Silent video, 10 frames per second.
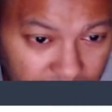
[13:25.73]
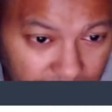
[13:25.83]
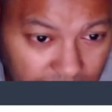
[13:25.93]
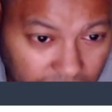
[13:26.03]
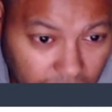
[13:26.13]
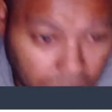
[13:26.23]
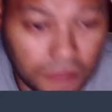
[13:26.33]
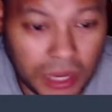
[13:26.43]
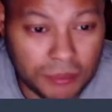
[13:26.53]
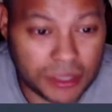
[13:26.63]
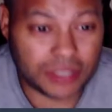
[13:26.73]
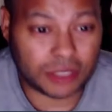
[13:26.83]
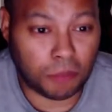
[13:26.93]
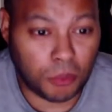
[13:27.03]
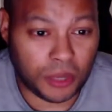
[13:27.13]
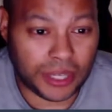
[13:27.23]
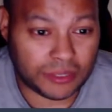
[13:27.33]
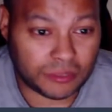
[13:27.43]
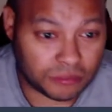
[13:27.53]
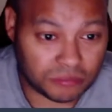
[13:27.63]
You know, maybe there's a point
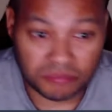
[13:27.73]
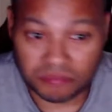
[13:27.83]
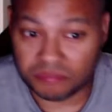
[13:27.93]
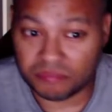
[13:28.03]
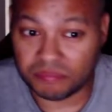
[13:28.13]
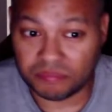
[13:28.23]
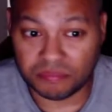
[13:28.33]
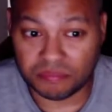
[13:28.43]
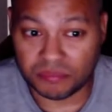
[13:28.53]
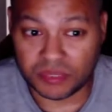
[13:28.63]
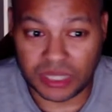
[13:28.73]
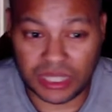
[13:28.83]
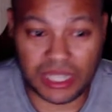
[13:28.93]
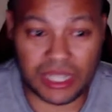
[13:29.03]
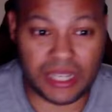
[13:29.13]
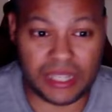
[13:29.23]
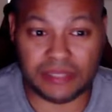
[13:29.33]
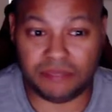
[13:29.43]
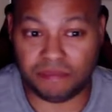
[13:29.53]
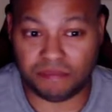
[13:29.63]

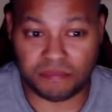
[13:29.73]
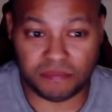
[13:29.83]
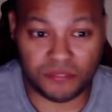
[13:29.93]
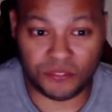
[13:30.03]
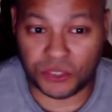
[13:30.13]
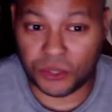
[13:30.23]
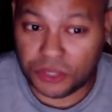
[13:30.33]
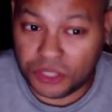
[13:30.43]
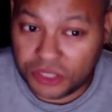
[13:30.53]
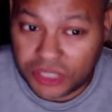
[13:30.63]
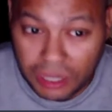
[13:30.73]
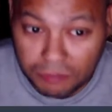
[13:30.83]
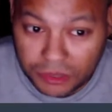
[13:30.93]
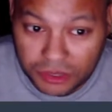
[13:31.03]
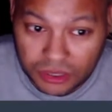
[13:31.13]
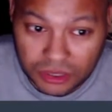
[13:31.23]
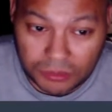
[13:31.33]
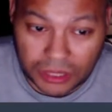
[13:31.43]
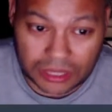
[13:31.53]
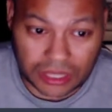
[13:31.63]
in future chapters. I
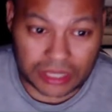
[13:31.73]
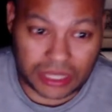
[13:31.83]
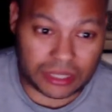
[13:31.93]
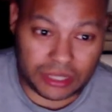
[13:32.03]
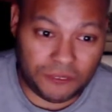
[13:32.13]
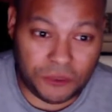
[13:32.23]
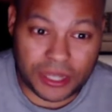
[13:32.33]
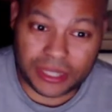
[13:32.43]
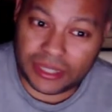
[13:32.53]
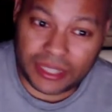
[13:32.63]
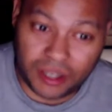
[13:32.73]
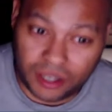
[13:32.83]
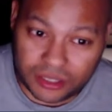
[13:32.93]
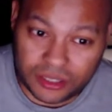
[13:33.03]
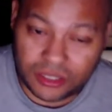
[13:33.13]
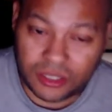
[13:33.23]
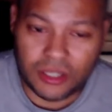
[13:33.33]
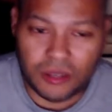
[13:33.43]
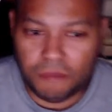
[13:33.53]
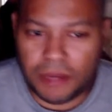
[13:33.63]
mean, like, like, if you get the character,
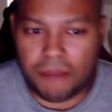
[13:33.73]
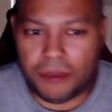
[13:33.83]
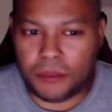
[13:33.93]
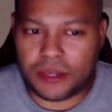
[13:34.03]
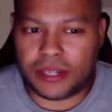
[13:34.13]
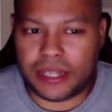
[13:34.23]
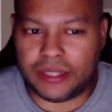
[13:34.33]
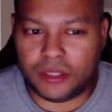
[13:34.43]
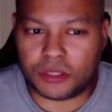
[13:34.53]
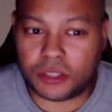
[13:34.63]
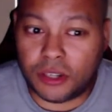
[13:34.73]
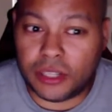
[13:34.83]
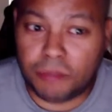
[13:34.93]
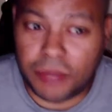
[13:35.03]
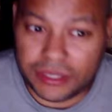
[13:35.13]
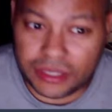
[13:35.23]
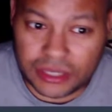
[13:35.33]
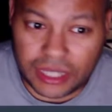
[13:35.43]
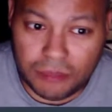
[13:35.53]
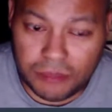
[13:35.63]
maybe when you're getting those 30 page
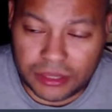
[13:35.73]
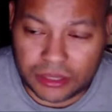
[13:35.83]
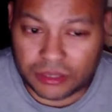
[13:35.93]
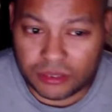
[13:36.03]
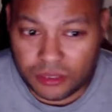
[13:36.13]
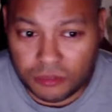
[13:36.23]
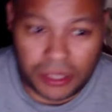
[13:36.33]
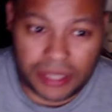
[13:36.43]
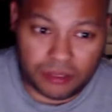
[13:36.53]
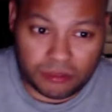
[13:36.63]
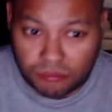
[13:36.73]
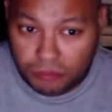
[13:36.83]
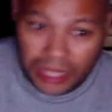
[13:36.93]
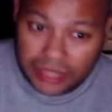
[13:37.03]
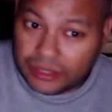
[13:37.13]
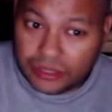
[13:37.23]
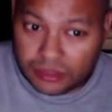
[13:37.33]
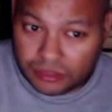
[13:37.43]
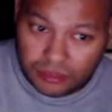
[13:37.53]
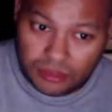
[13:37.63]
assignments, you make pets,
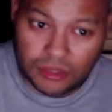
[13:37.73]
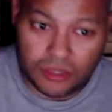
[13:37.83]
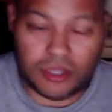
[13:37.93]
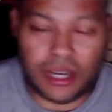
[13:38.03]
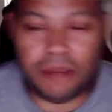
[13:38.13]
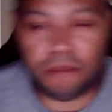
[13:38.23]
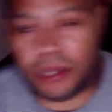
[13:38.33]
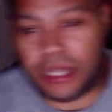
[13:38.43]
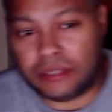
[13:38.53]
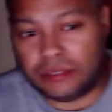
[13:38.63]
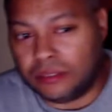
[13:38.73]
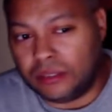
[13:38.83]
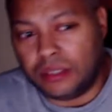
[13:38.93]
right? But